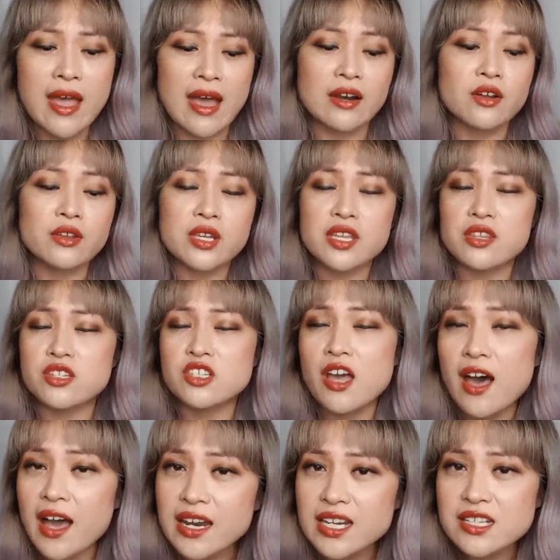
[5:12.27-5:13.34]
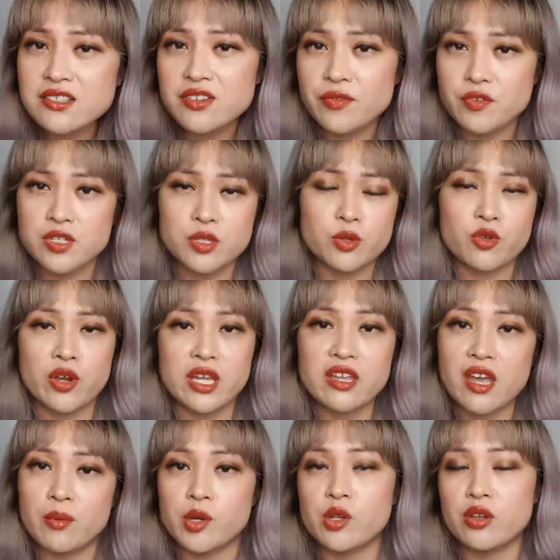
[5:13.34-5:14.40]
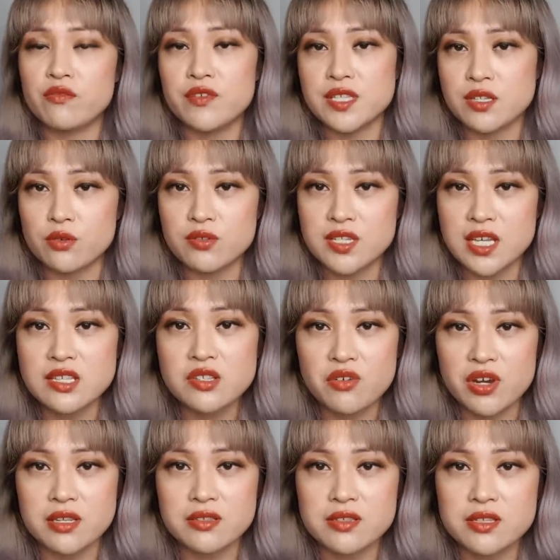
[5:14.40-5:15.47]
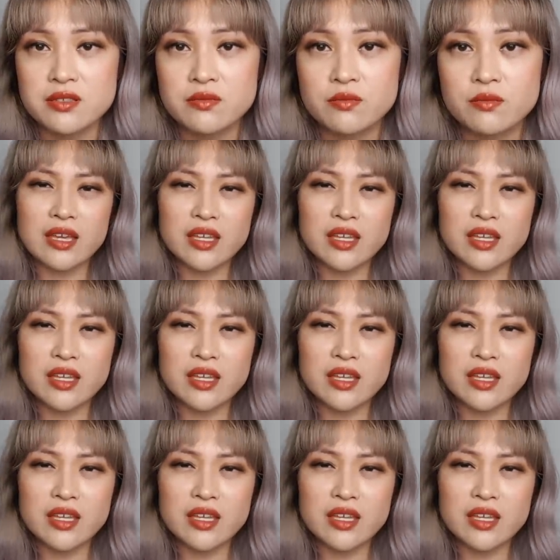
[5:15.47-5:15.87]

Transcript: and only the tiniest difference between chemical and physical sunscreens.